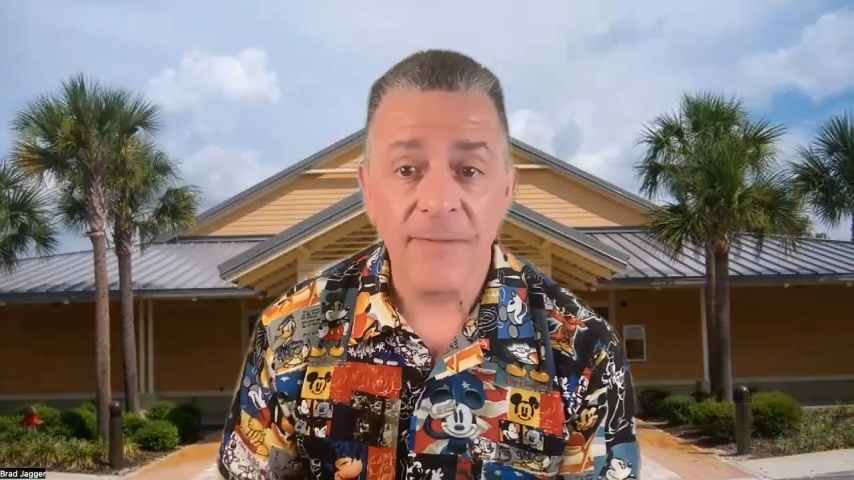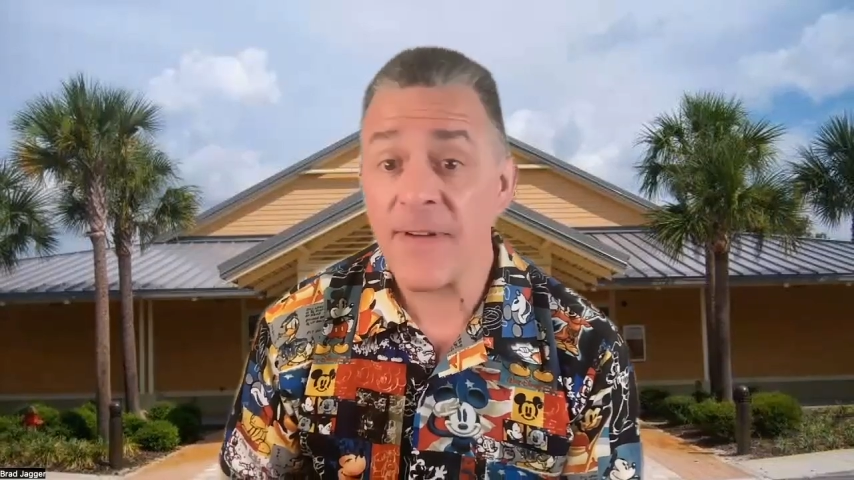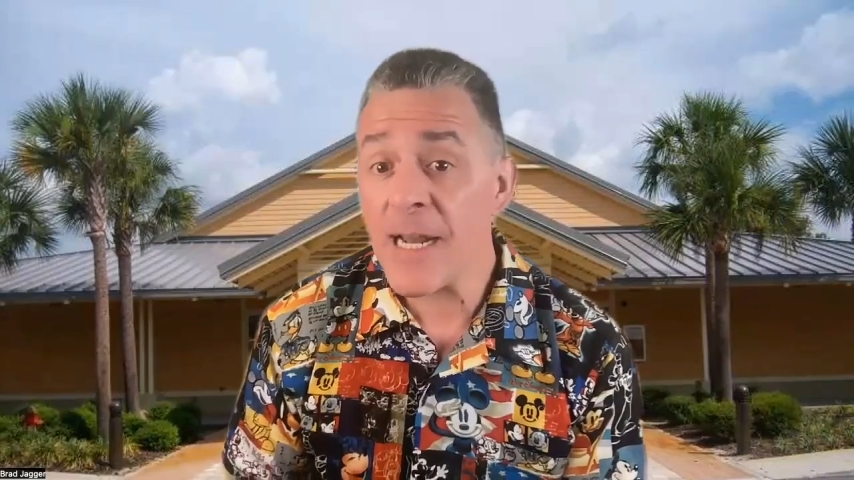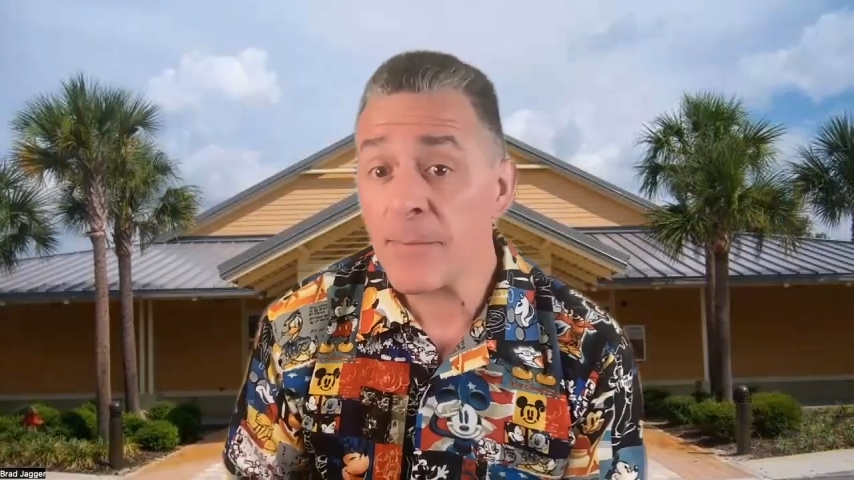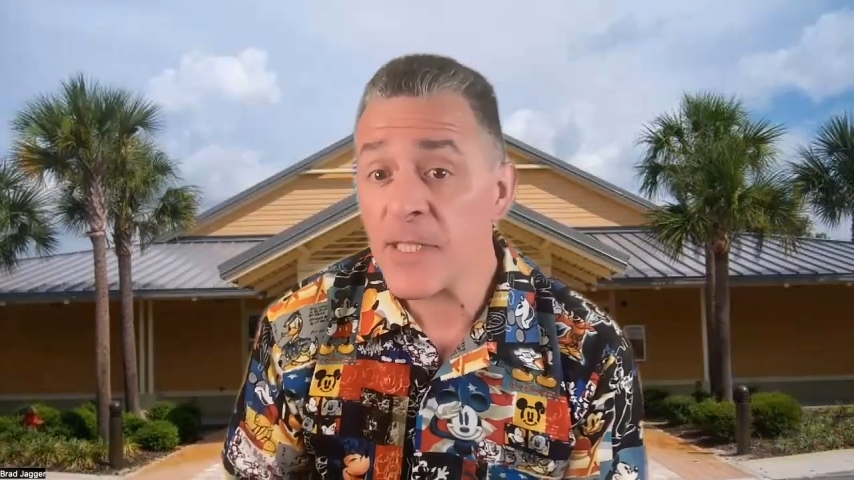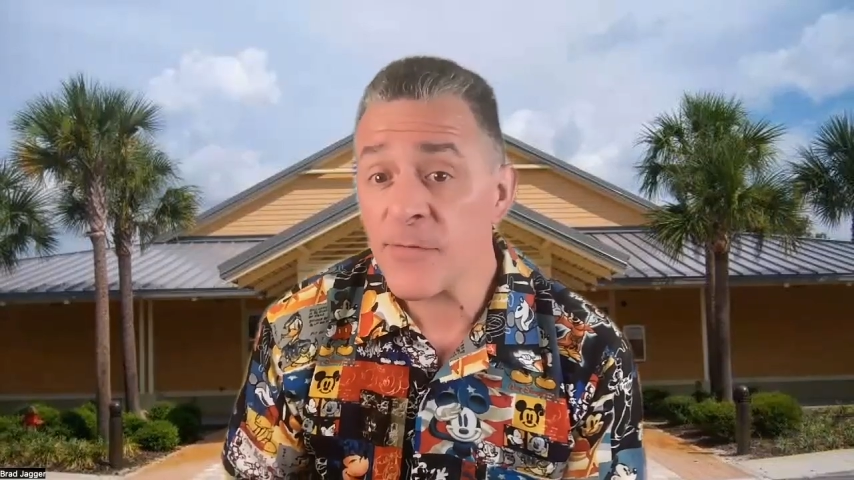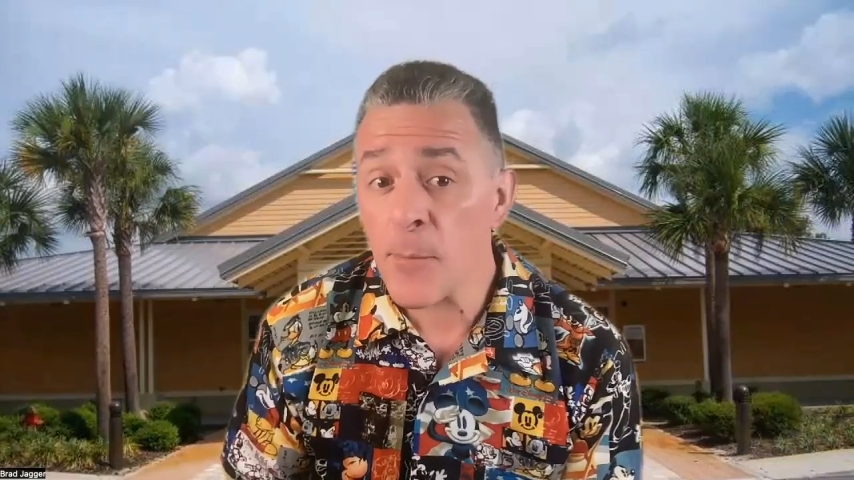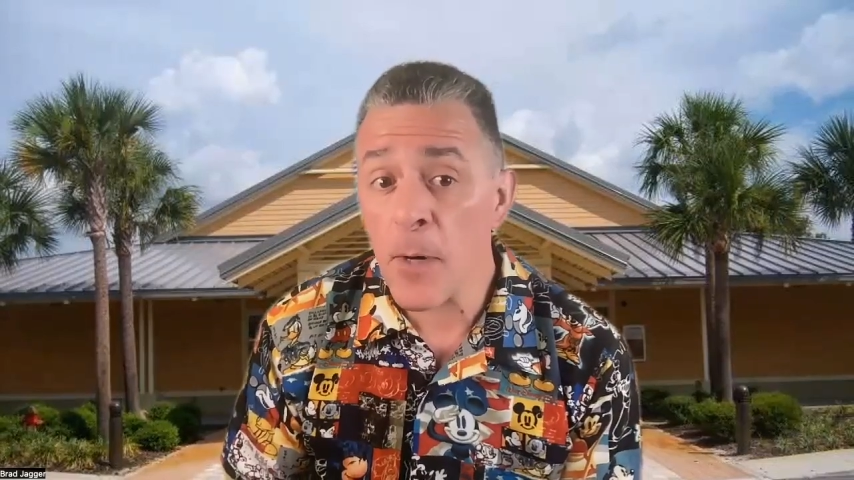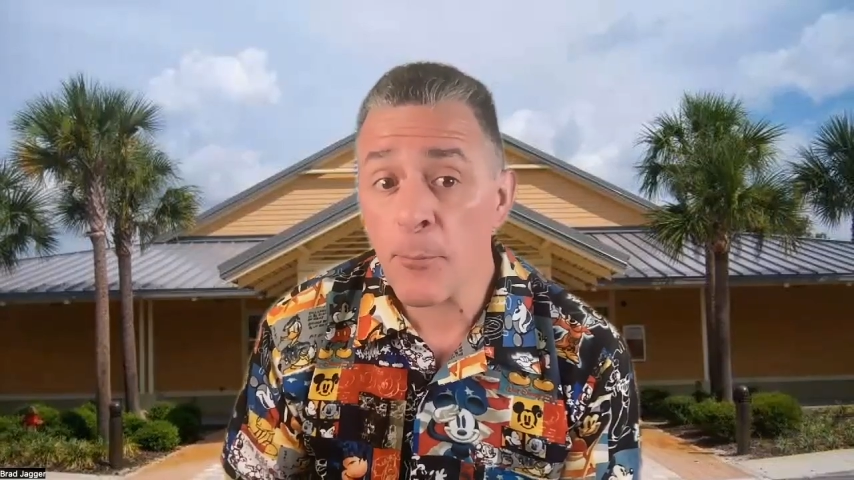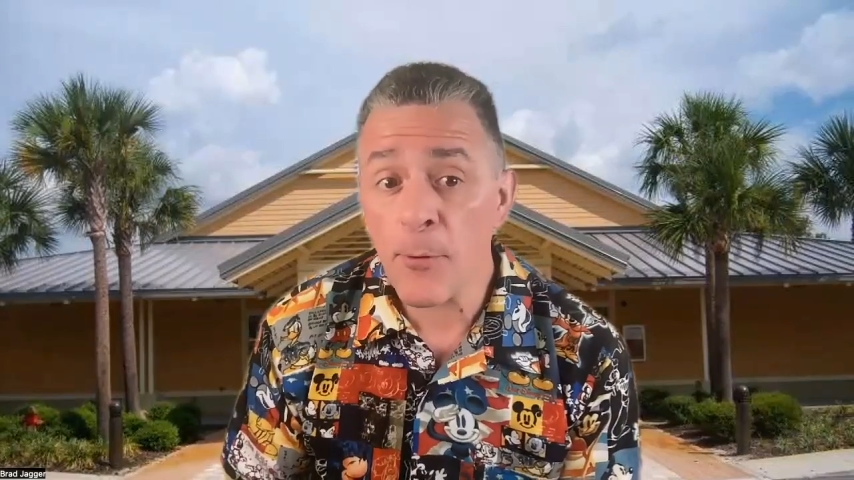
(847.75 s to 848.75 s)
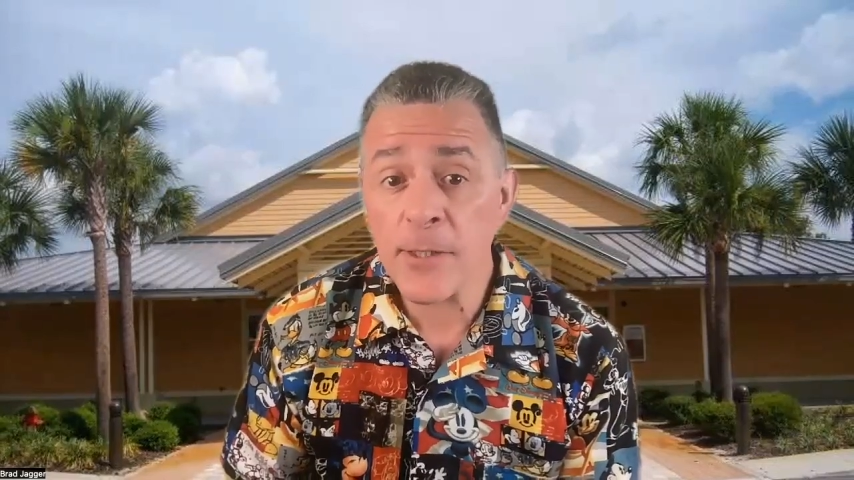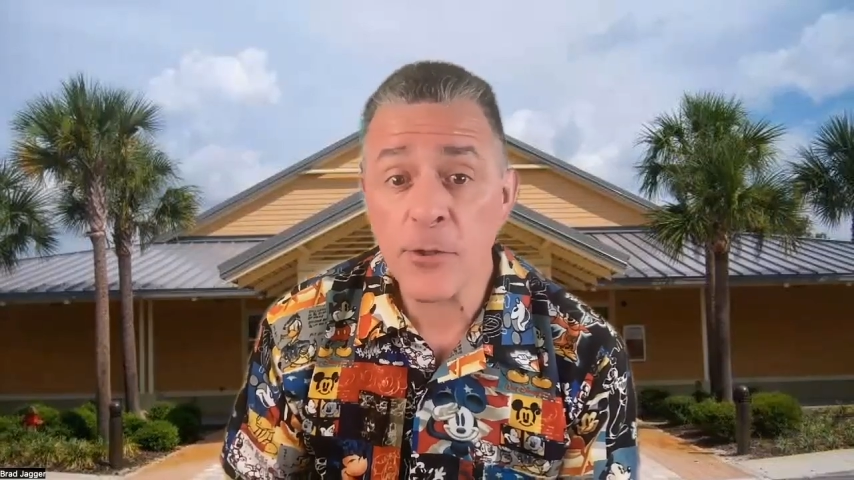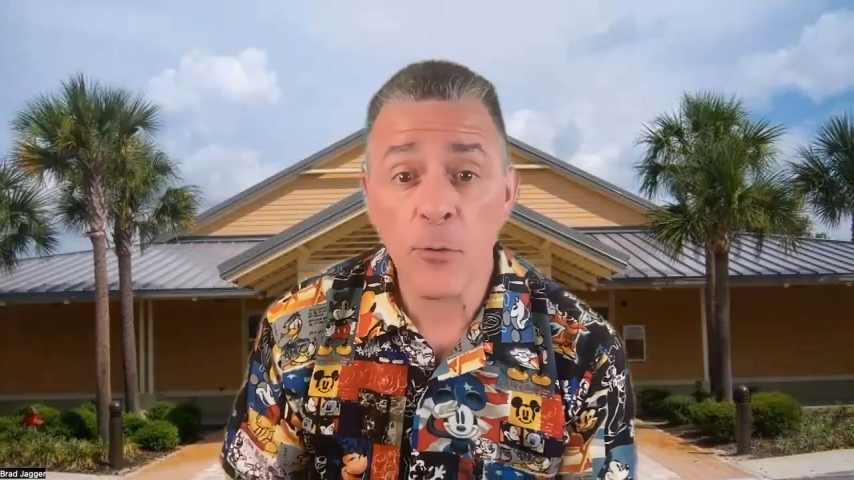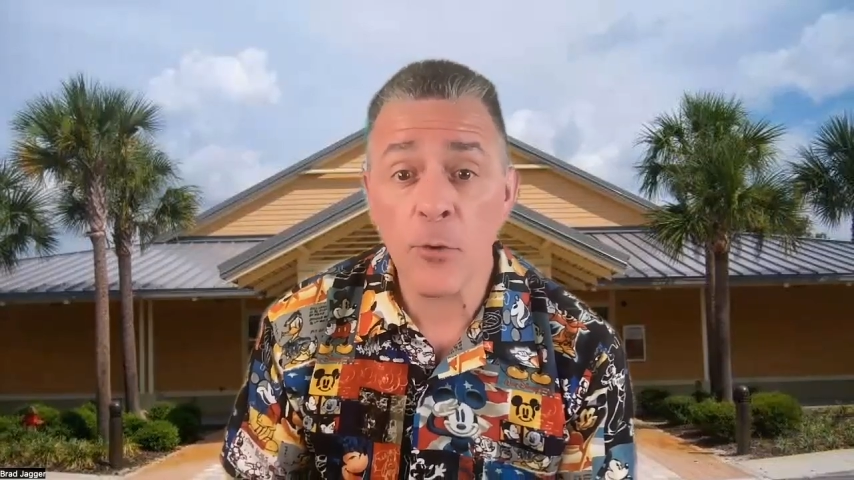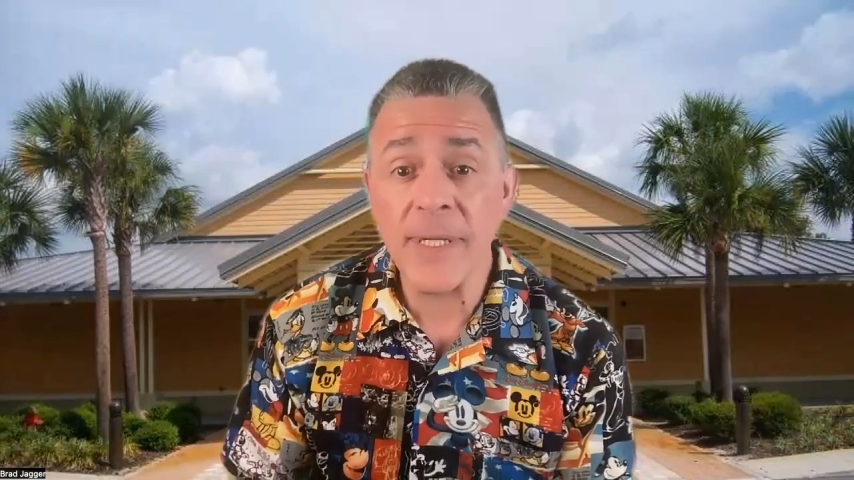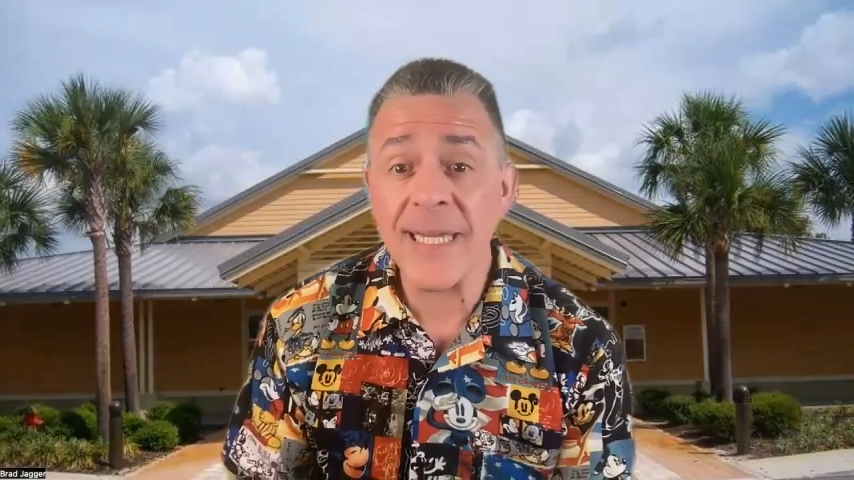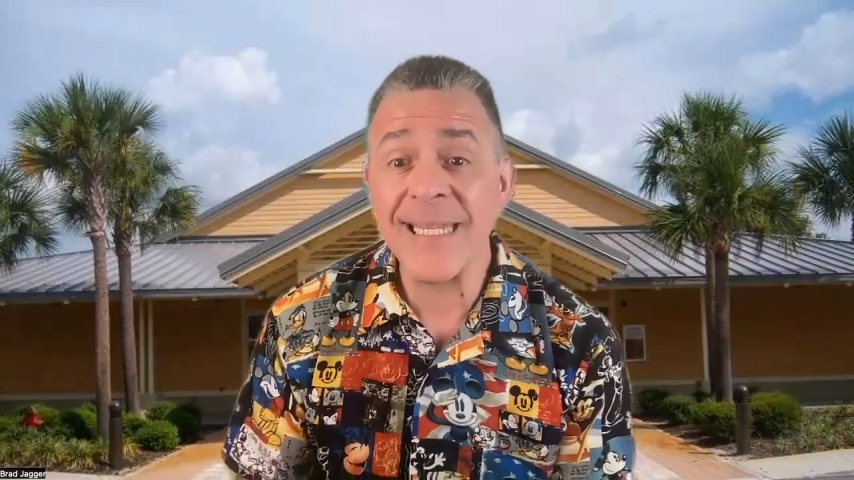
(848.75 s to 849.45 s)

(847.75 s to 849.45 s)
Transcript: Families from our preschool will be